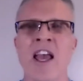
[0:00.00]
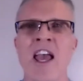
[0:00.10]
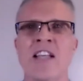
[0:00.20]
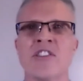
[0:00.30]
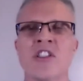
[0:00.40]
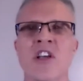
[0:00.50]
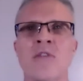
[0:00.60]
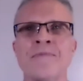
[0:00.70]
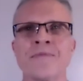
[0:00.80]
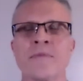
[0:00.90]
And
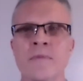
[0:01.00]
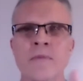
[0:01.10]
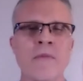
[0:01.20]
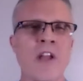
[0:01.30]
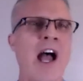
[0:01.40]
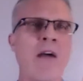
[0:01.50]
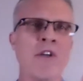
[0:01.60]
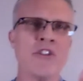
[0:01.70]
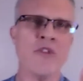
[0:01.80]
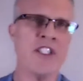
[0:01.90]
so I
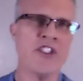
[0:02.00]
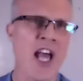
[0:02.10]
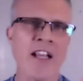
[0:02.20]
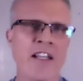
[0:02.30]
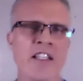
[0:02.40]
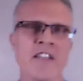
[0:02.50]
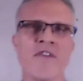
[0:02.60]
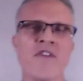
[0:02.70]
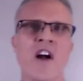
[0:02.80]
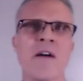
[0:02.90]
was rejected
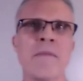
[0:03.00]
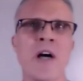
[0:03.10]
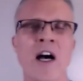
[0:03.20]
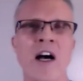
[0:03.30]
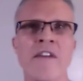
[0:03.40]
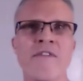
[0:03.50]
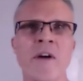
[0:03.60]
from uh,